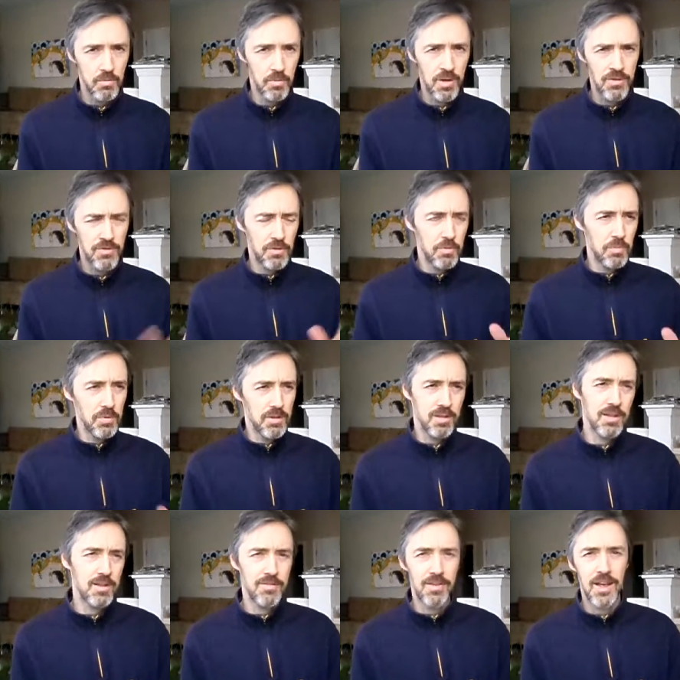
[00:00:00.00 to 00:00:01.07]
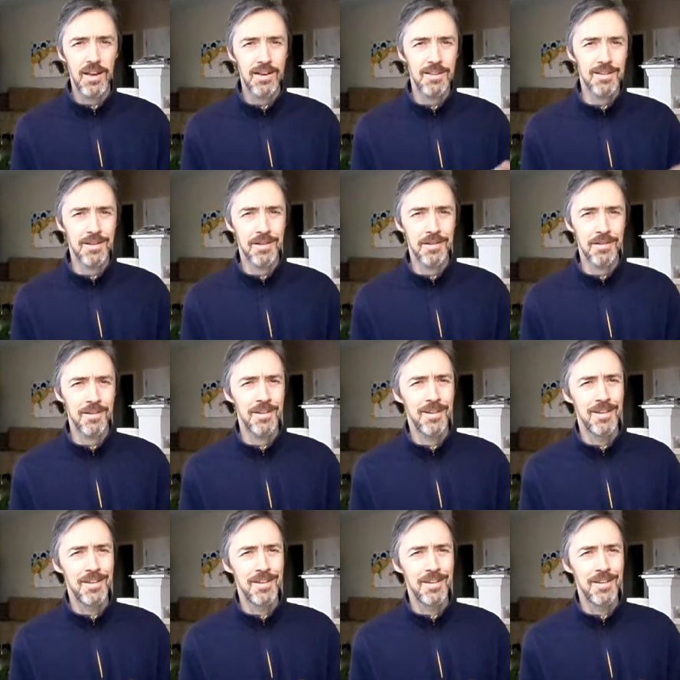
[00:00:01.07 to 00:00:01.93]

whenever you believe anything